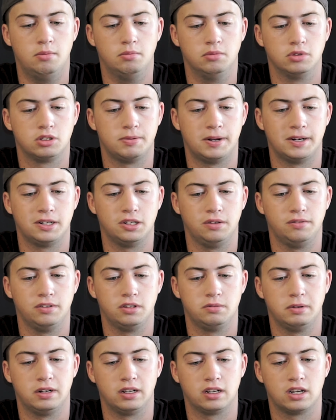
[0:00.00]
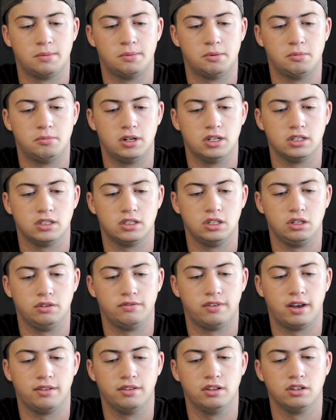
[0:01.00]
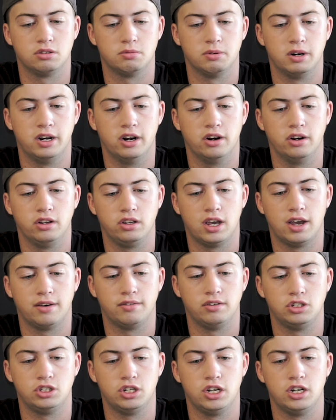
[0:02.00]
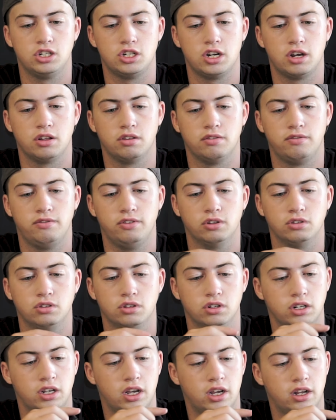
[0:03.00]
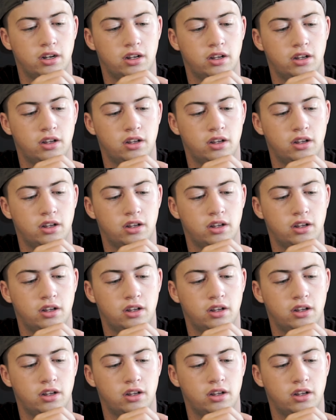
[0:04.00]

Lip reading: especially if it's been a couple months that you've had the sprayer and you haven't changed out the filter yet.